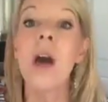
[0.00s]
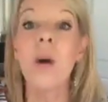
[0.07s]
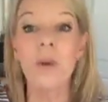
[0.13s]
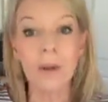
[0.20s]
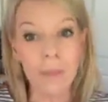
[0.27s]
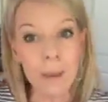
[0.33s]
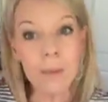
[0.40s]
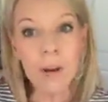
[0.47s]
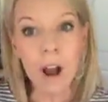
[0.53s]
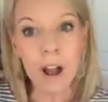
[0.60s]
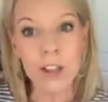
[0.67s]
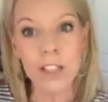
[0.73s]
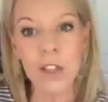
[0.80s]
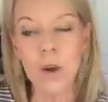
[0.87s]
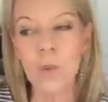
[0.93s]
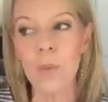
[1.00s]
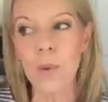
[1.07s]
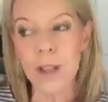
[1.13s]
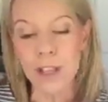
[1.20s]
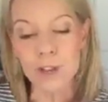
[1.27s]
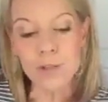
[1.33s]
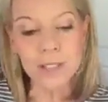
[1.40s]
Remember also
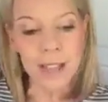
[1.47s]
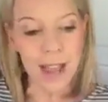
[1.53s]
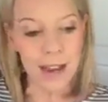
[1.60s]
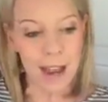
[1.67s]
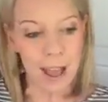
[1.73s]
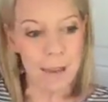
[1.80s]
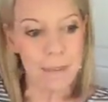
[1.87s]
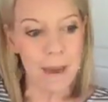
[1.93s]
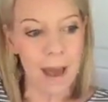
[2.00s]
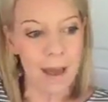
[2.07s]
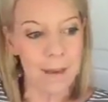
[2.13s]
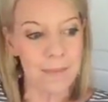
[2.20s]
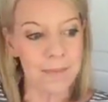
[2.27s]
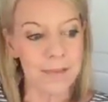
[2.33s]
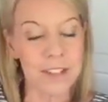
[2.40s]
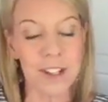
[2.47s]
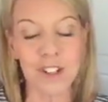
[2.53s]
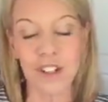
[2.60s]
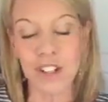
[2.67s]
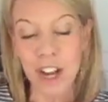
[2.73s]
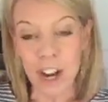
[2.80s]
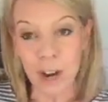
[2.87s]
when you sign up um, to
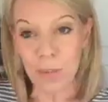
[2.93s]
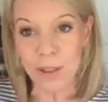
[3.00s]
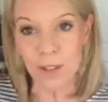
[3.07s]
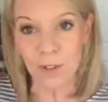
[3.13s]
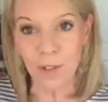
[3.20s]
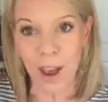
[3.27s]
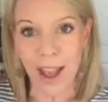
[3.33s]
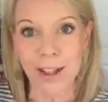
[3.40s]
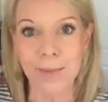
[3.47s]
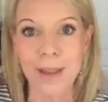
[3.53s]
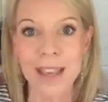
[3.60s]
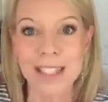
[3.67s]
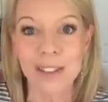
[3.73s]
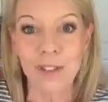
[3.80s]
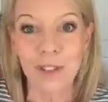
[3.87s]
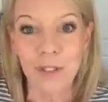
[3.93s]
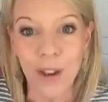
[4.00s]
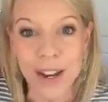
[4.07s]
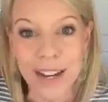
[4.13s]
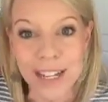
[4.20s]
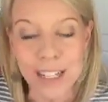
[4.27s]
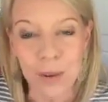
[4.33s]
share it with a friend because if a
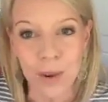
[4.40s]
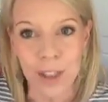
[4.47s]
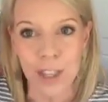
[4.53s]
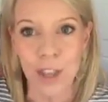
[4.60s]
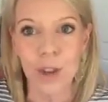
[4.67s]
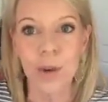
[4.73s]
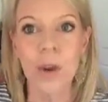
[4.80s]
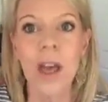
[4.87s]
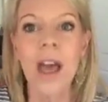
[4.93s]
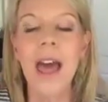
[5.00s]
friend does it with you,